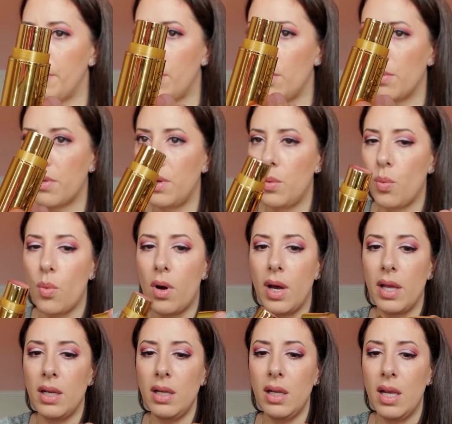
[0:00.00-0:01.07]
both in
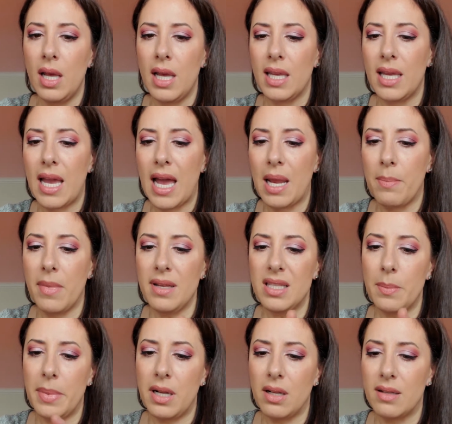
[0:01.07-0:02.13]
one. Yeah, it must
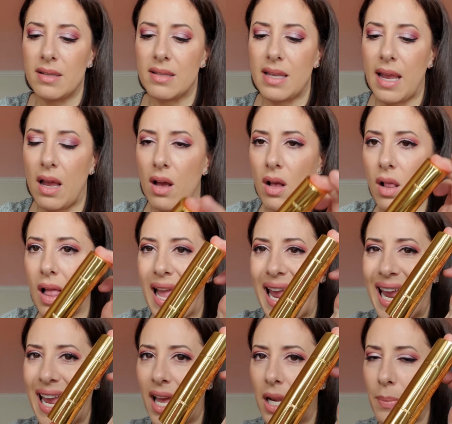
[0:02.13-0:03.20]
have been on sale.
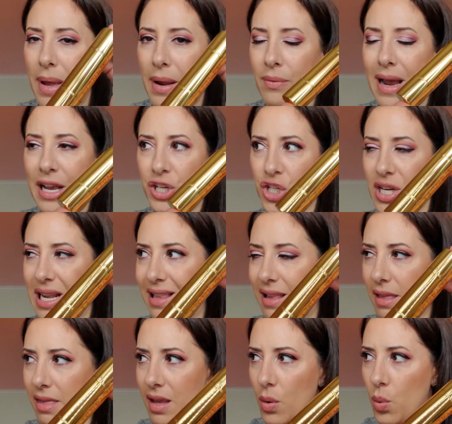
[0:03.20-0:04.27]
And my rationale,
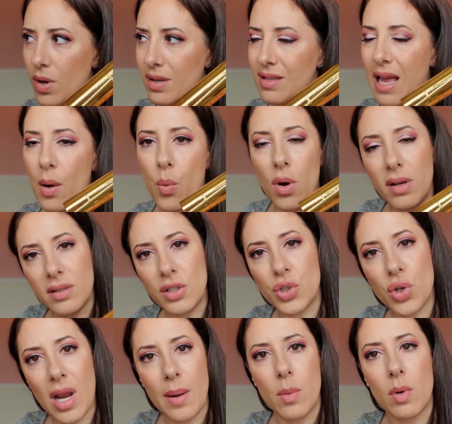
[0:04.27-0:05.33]
I think, was I wanted
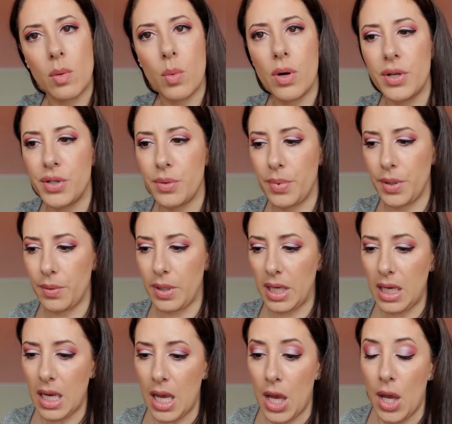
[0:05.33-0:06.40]
to try more Wonder
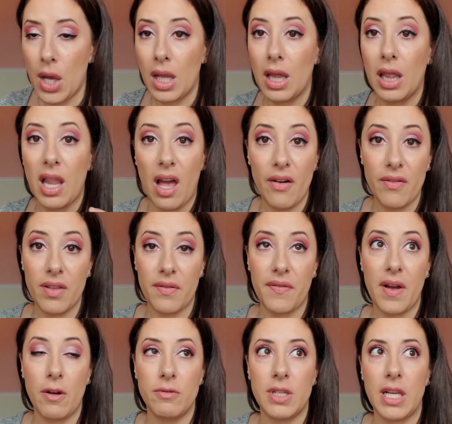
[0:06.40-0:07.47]
Beauty. Love the
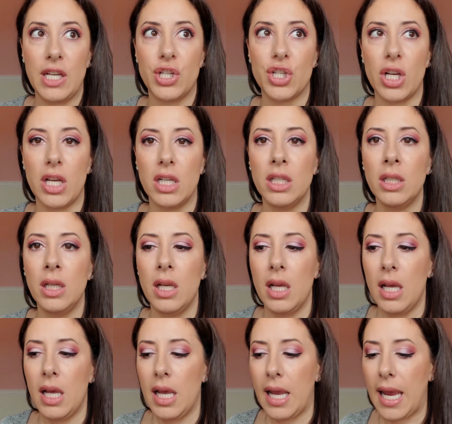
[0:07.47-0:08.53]
foundation.
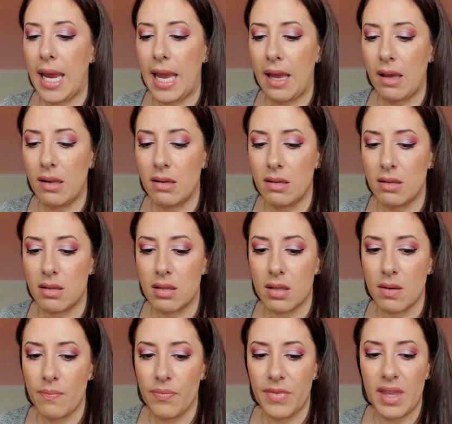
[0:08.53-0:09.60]
And
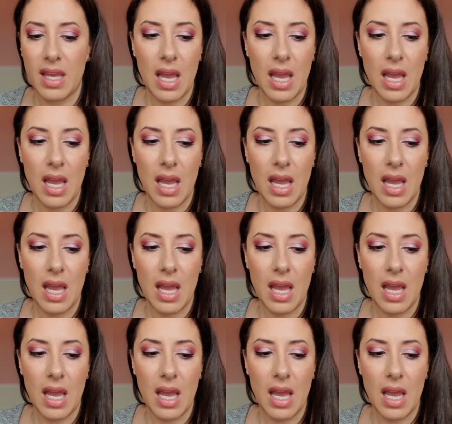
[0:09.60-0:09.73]
the